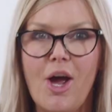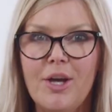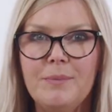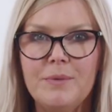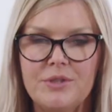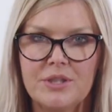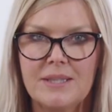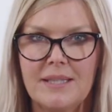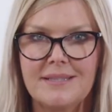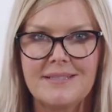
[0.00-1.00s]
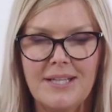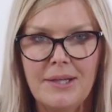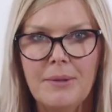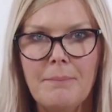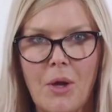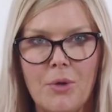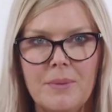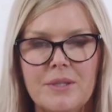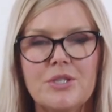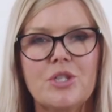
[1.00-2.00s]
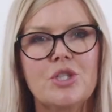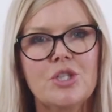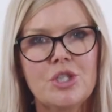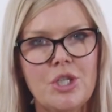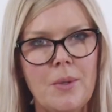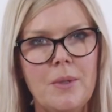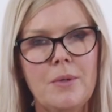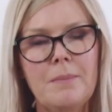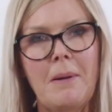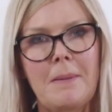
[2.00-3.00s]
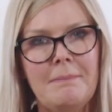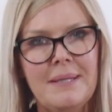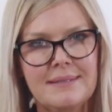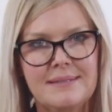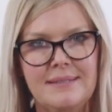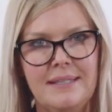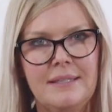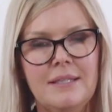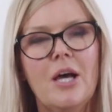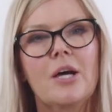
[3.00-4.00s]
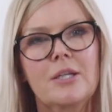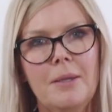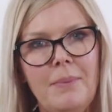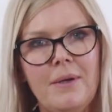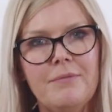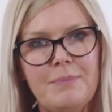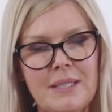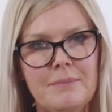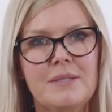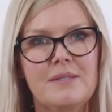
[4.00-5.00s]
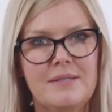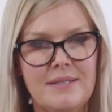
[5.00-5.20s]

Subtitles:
I would just like to take a moment to just show you, by mixing a couple of pigments